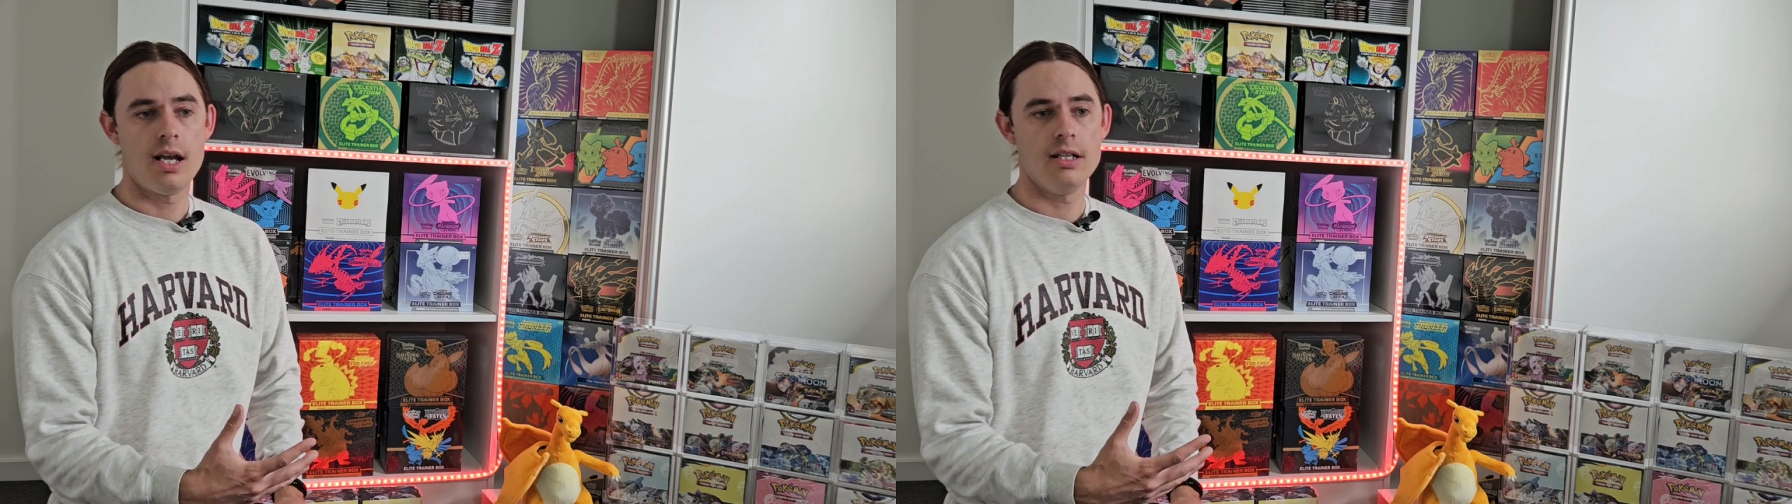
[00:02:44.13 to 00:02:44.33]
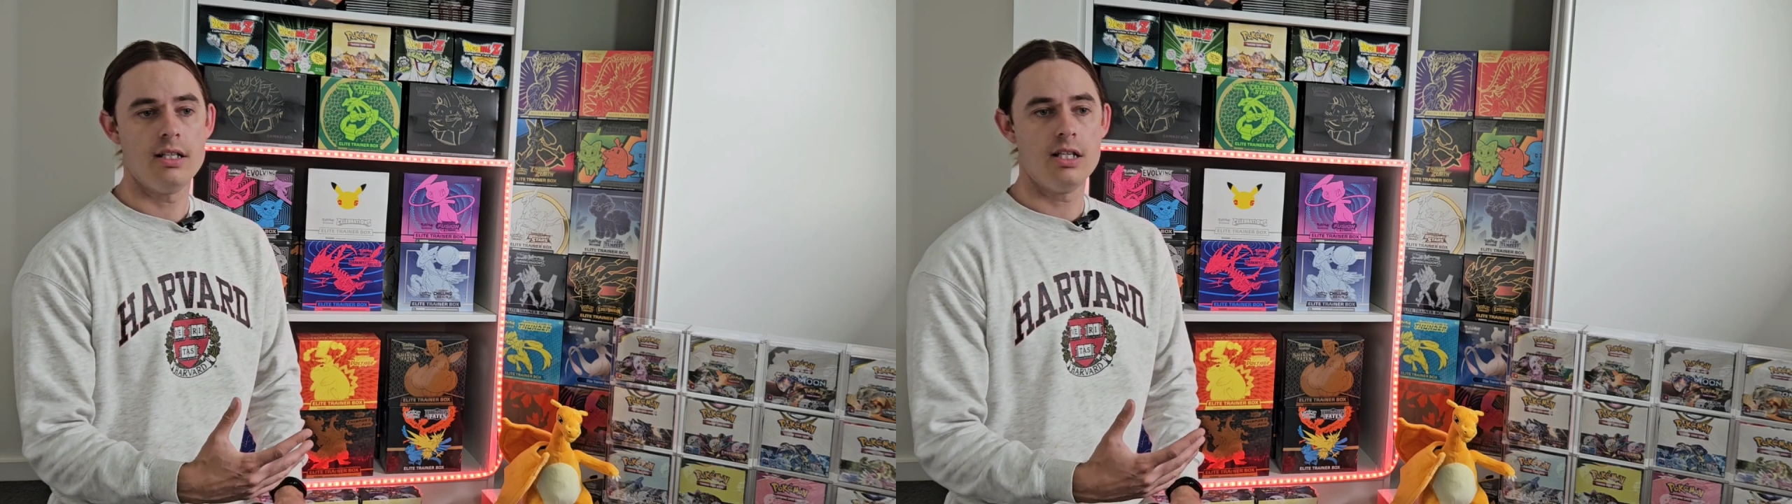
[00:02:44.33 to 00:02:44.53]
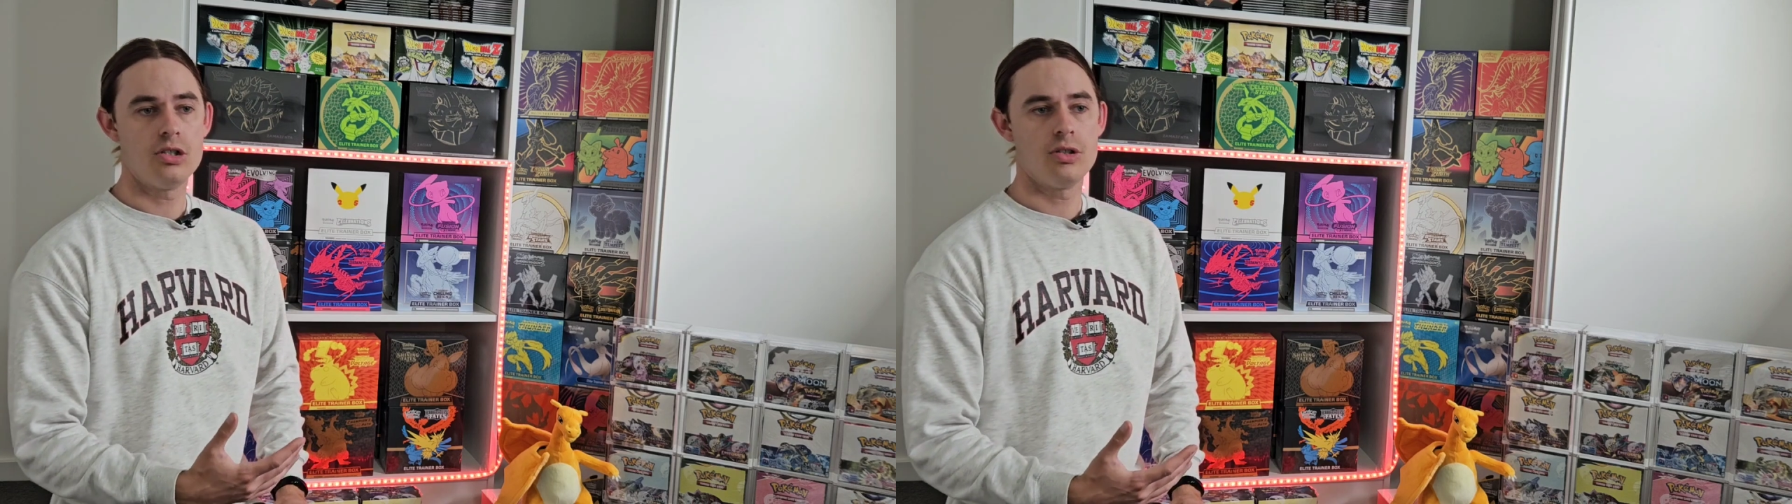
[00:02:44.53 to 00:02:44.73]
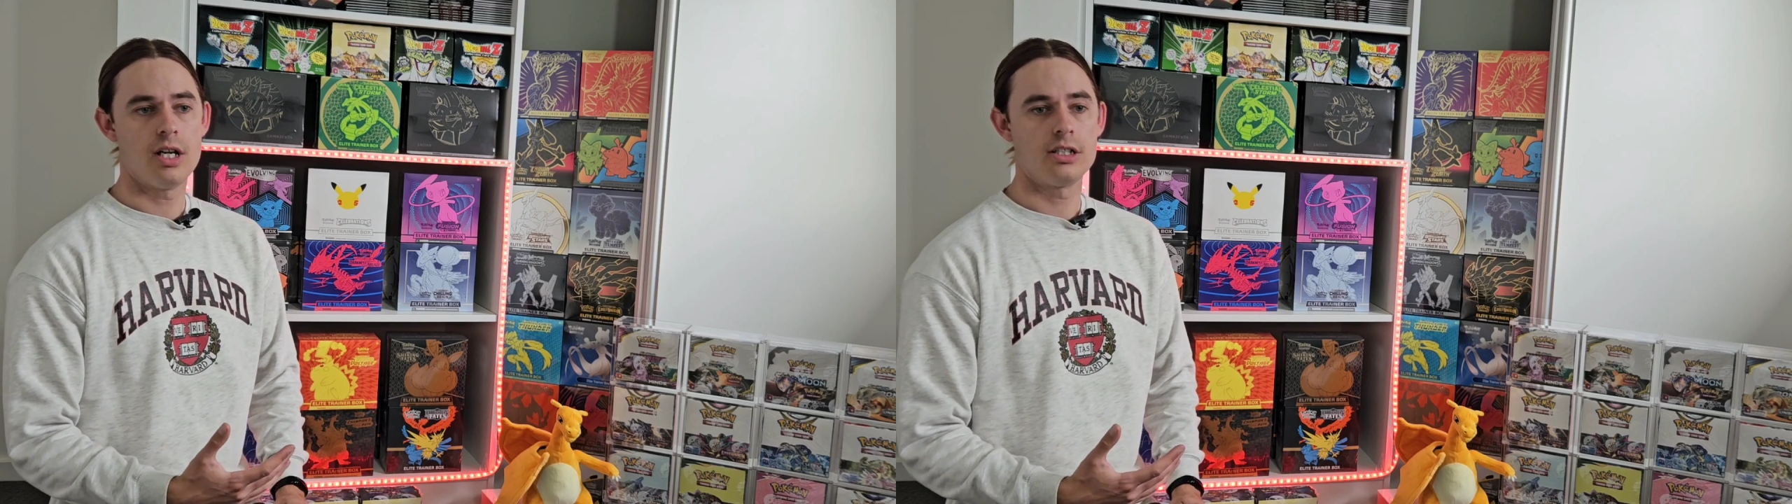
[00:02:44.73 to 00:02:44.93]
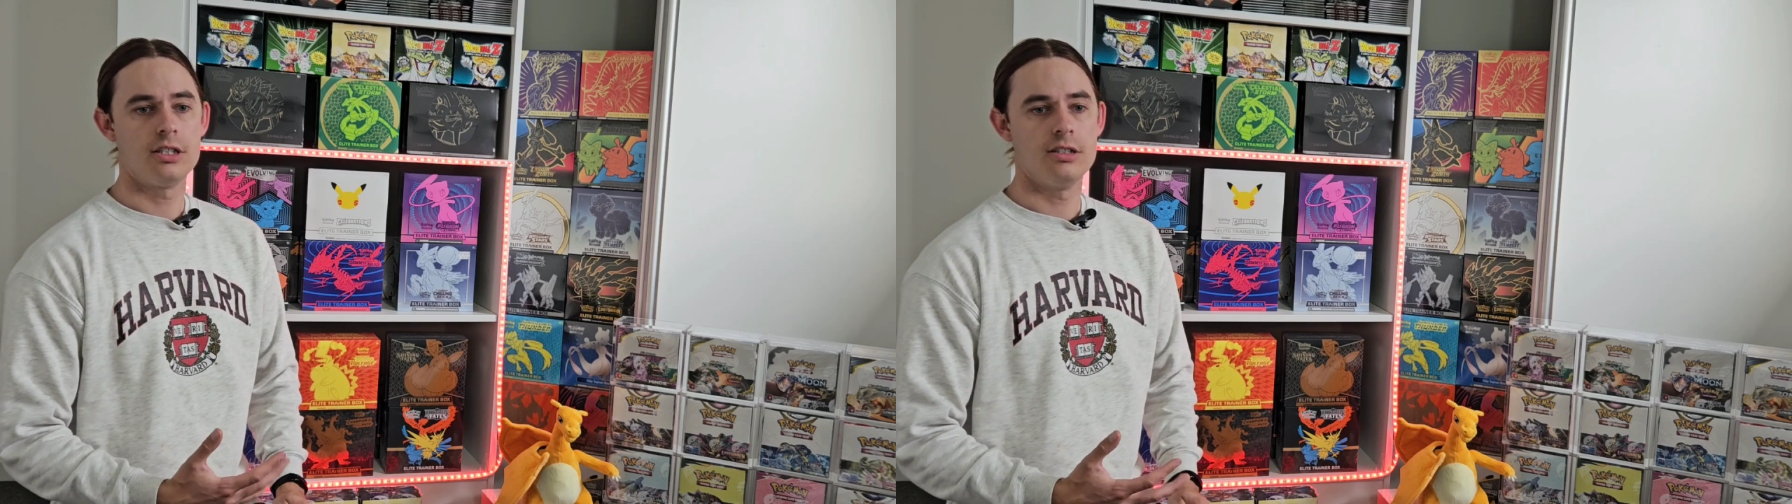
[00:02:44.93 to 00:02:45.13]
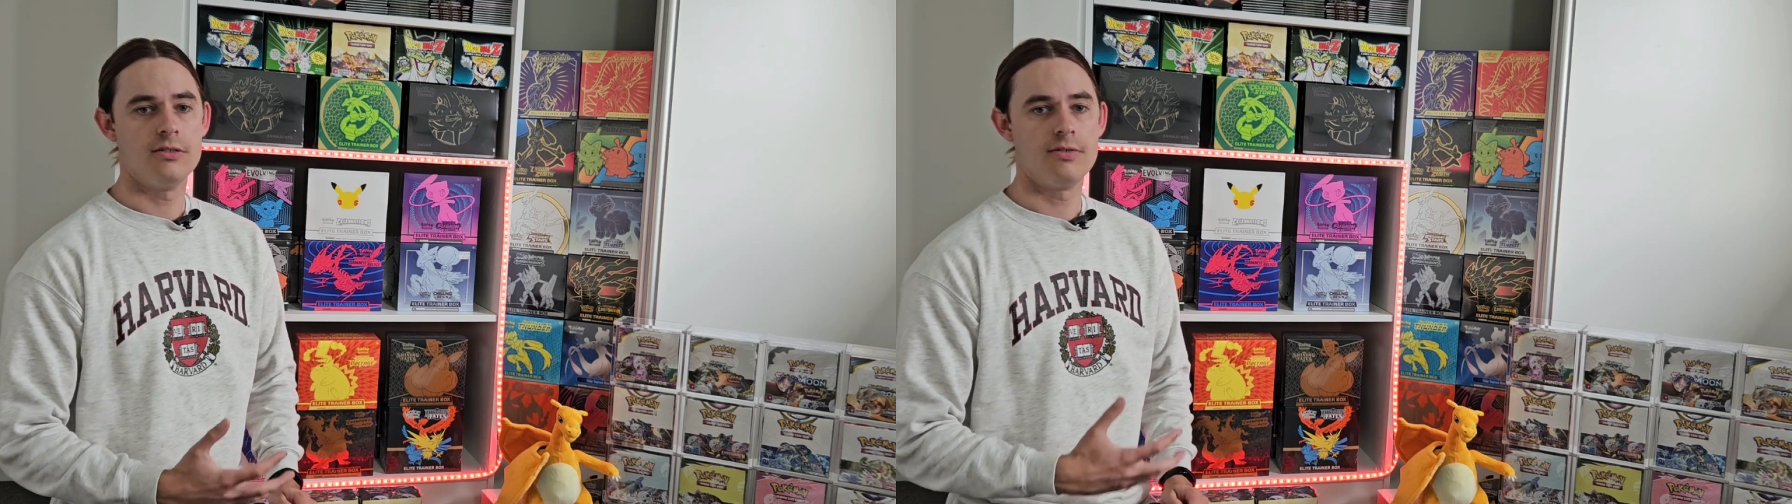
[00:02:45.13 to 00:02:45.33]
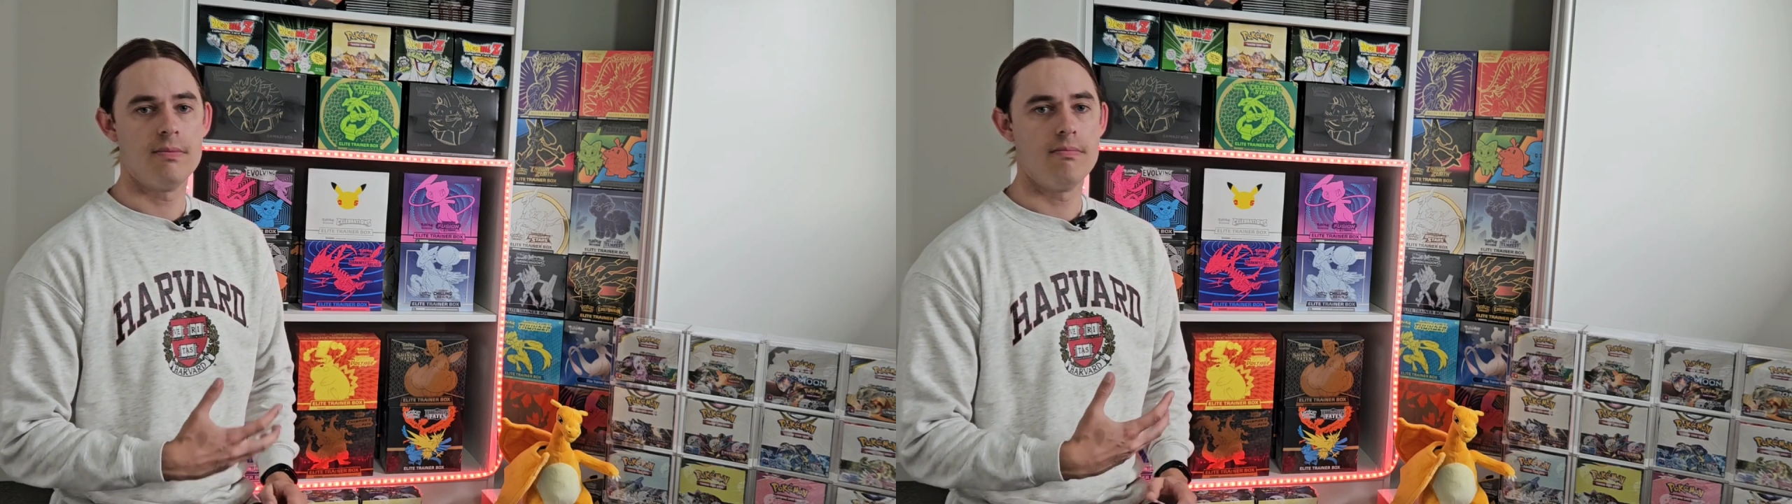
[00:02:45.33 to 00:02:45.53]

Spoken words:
and the introduction of